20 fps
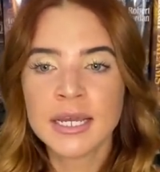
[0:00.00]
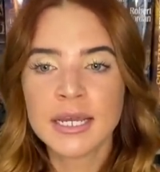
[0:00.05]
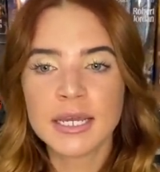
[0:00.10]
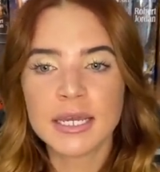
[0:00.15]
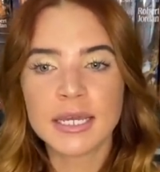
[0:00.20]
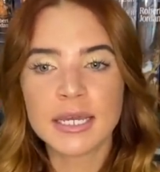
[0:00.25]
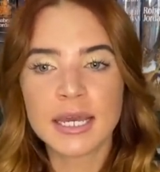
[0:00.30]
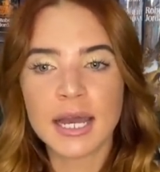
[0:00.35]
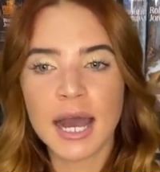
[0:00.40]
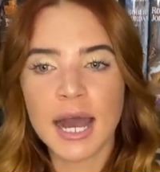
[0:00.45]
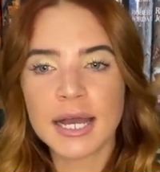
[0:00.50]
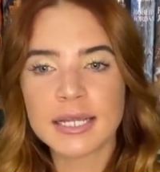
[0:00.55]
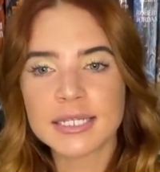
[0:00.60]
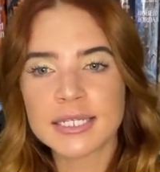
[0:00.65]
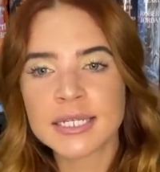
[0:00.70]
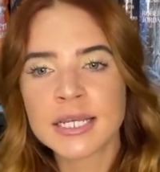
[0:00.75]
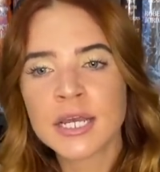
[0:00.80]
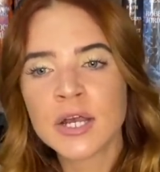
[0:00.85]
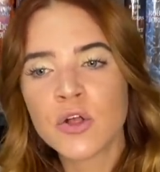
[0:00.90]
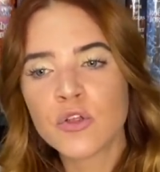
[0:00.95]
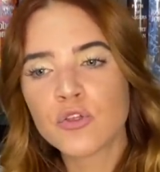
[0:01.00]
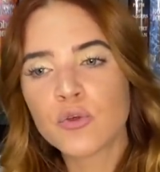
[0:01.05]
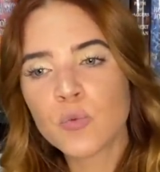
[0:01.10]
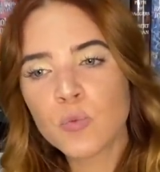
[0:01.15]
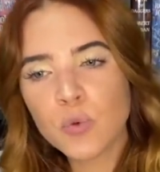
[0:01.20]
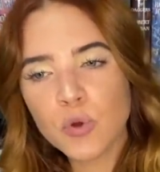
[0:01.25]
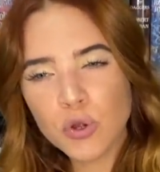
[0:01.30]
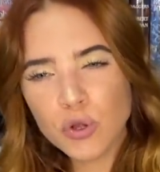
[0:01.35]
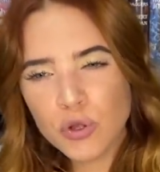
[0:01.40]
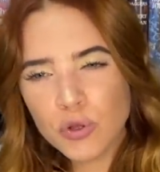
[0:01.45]
He got the
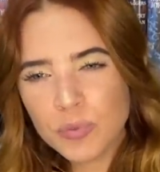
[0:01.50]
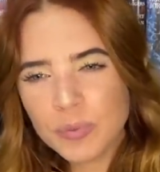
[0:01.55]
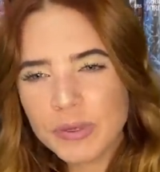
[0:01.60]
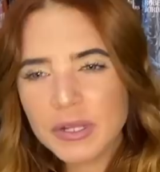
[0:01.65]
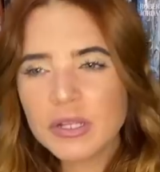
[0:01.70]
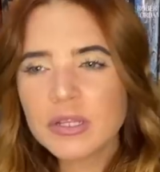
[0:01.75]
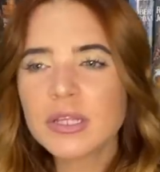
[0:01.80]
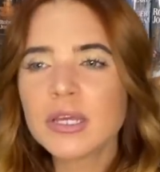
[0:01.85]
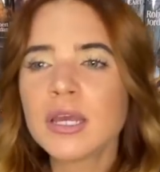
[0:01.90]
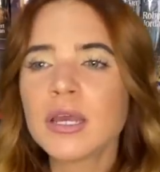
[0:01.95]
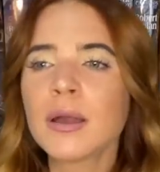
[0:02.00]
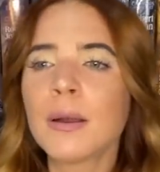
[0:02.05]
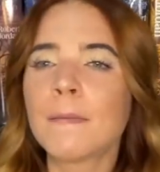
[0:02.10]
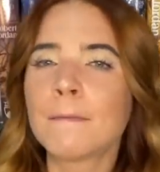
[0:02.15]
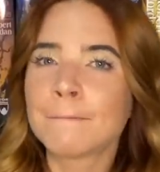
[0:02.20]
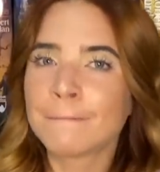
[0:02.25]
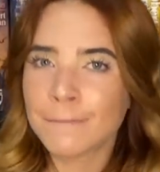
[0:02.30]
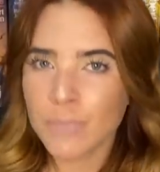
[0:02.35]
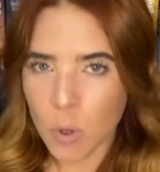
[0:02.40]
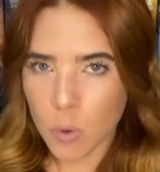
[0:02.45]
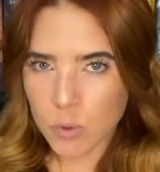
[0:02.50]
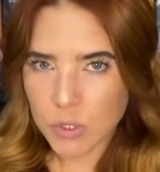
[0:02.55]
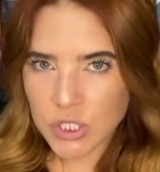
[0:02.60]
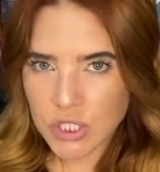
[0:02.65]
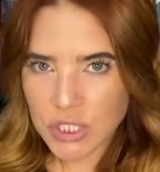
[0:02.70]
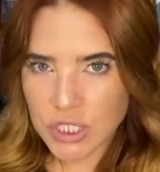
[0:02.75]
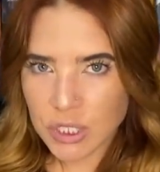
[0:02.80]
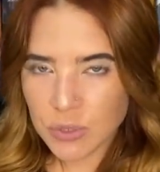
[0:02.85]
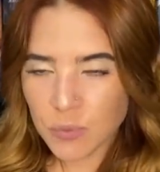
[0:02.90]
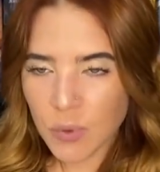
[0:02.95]
world building
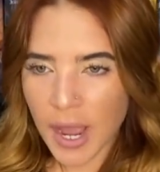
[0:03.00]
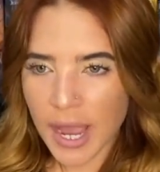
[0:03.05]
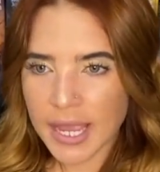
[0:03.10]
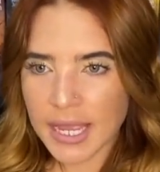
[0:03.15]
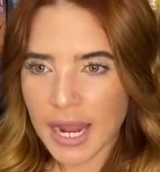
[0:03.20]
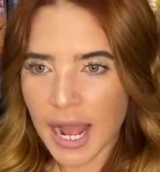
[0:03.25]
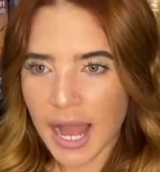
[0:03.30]
mostly right.